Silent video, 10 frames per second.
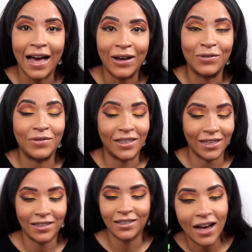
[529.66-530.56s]
out of
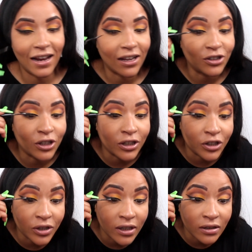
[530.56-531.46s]
this eyelash glue.
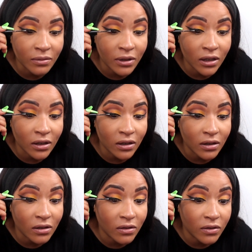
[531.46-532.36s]
Trust me,
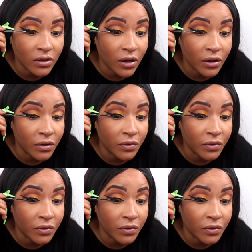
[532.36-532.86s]
it's so